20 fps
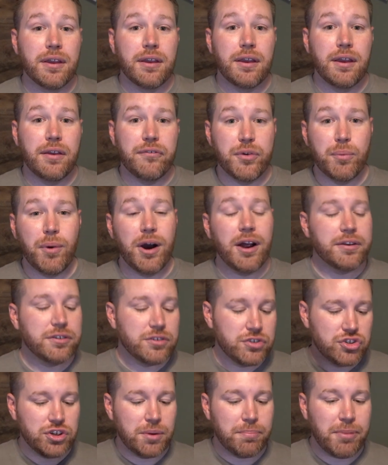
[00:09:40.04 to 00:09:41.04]
if you
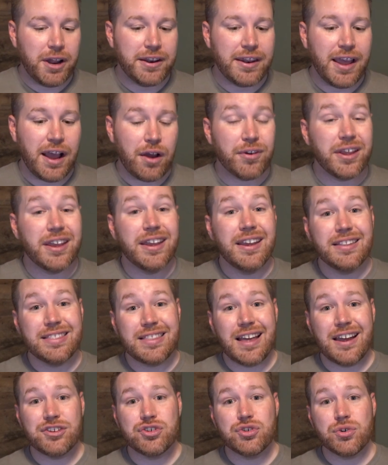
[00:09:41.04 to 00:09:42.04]
want, jump on down, hit
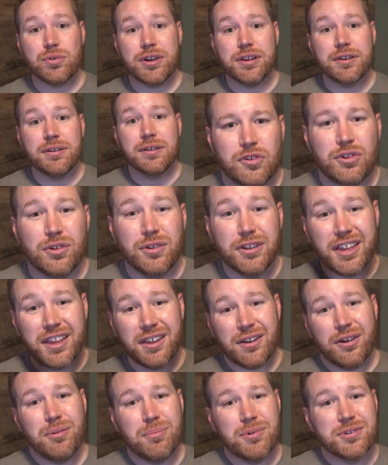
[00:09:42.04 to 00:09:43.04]
that join. You'll
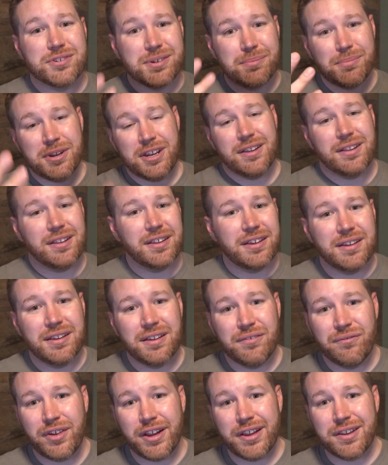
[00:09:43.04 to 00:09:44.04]
get almost immediately
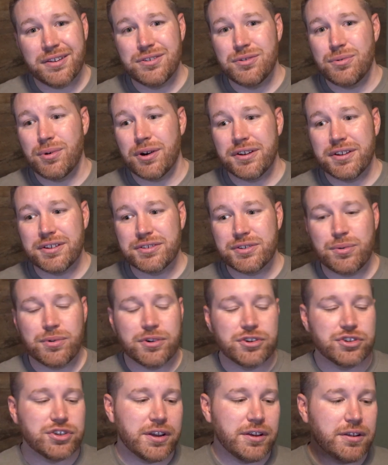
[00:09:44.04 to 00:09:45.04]
invited to our
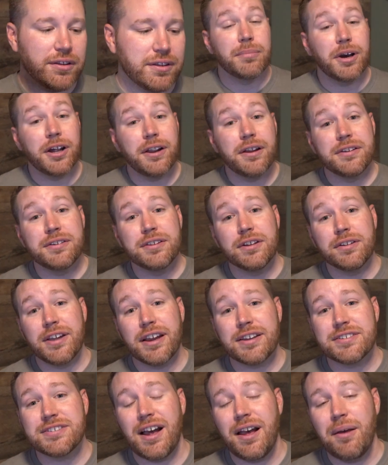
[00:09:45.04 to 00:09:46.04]
Discord channel. But until
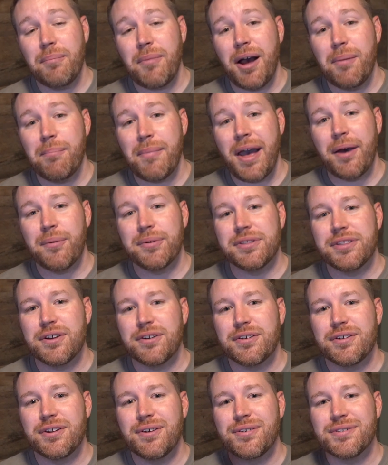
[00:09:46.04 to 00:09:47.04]
next time, I'm Matt with
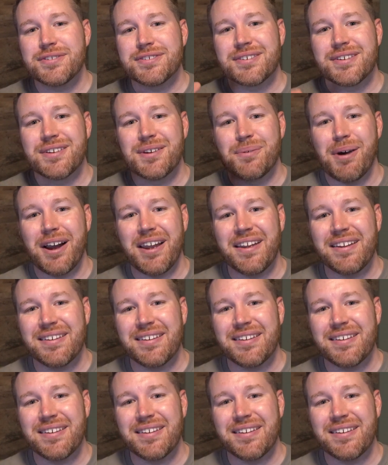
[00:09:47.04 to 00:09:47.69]
Deer and Donuts. Goodbye.